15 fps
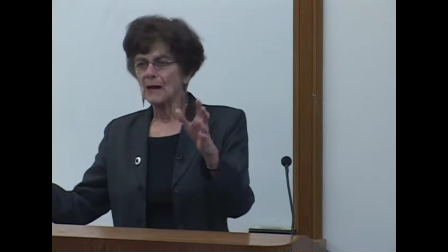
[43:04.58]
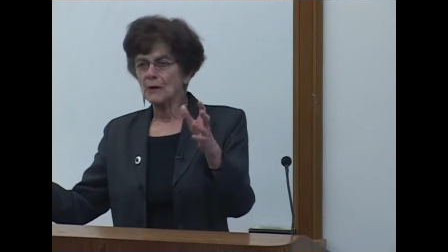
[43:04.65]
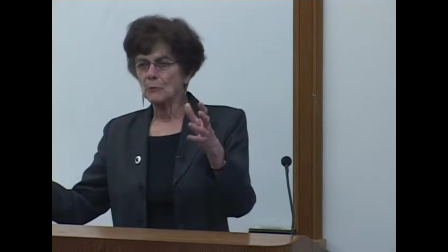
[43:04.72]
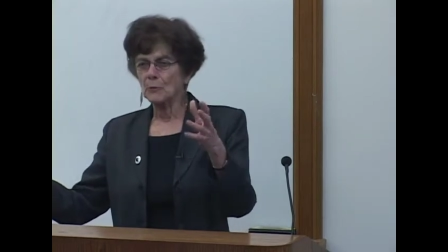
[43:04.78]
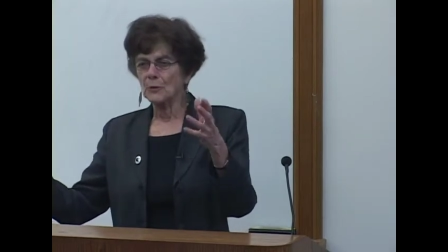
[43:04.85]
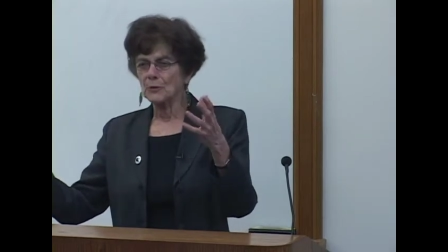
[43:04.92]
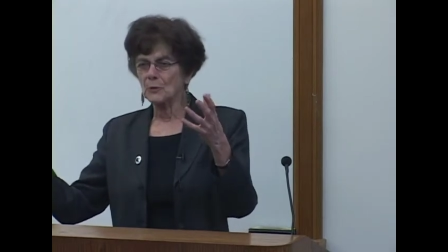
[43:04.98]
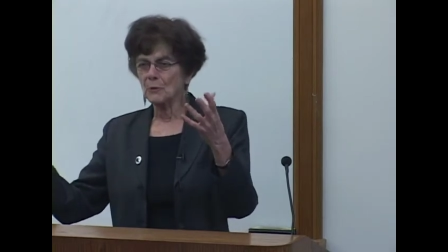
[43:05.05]

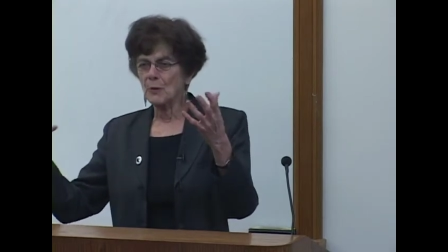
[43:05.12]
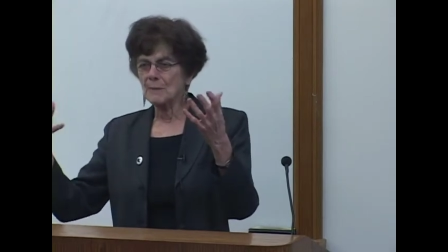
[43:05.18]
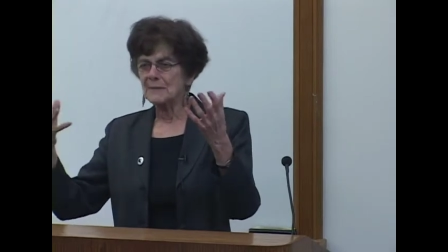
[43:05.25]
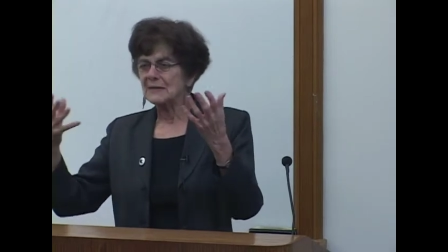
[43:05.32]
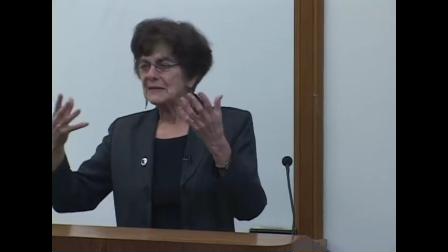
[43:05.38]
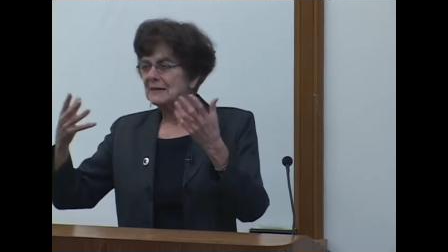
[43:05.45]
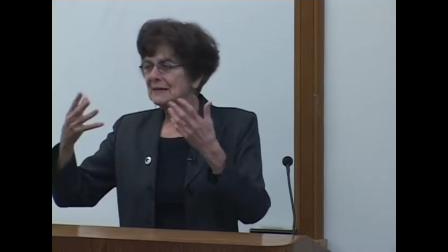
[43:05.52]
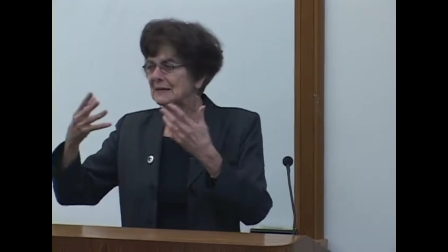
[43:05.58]
where the
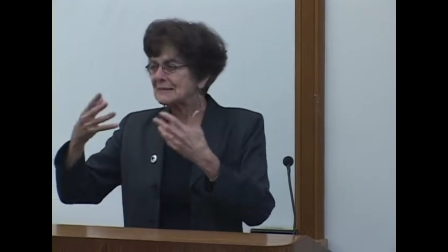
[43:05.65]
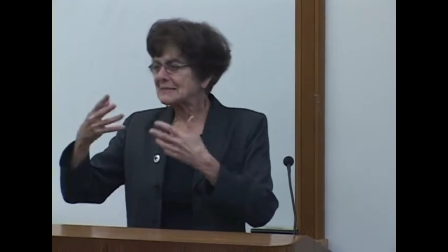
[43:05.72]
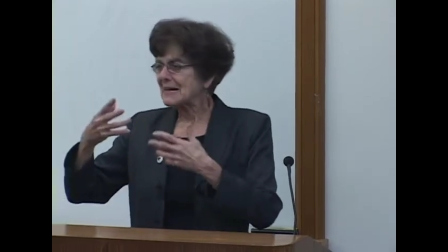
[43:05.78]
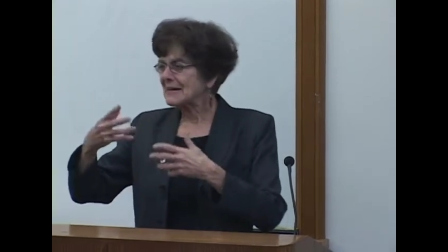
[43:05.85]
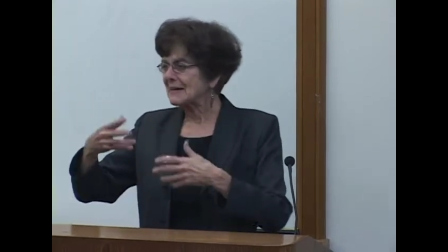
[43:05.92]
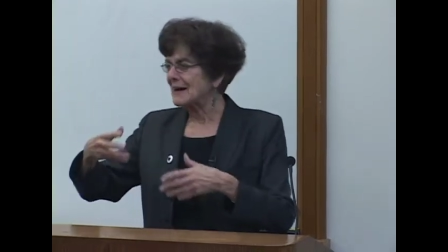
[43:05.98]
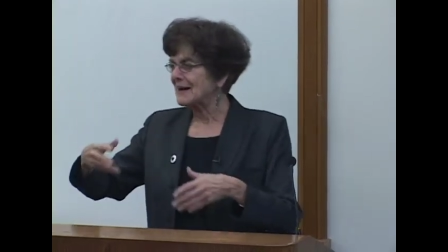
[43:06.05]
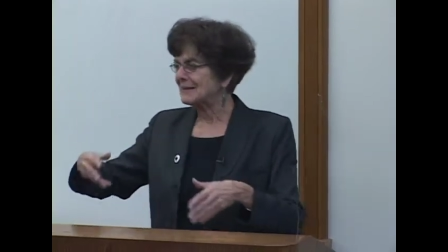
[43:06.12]
women
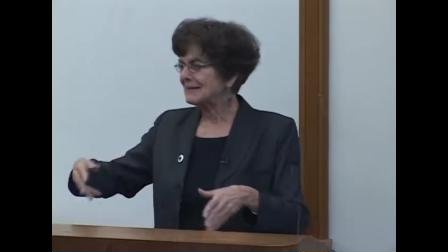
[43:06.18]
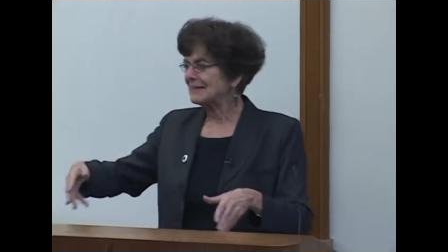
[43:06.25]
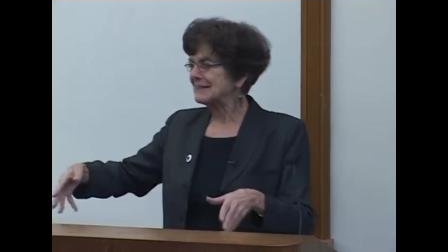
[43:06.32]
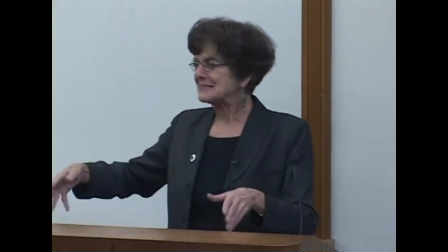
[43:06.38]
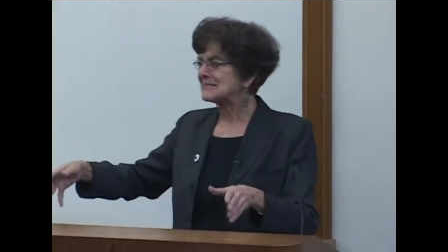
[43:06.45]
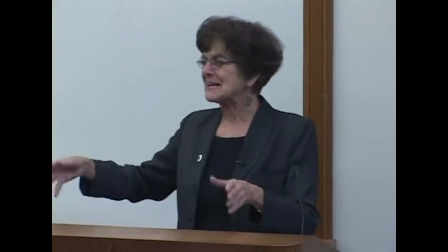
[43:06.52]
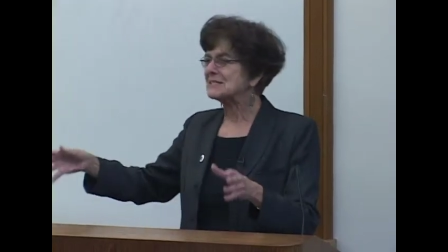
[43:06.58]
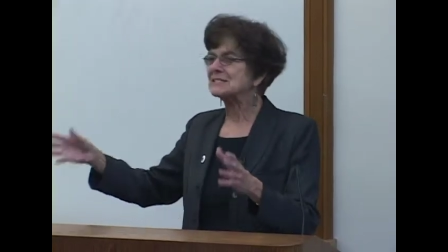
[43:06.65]
take on, in a
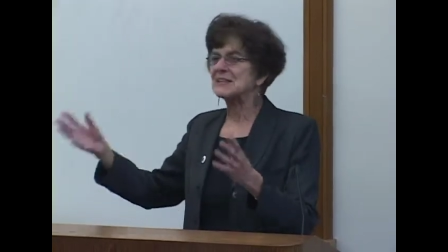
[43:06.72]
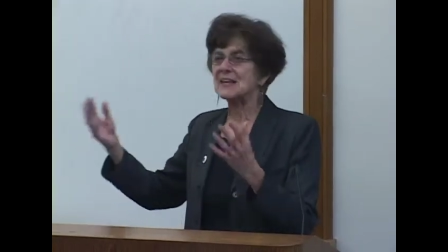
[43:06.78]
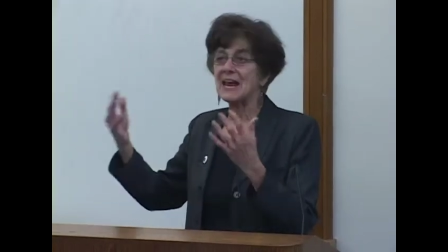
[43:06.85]
sense, the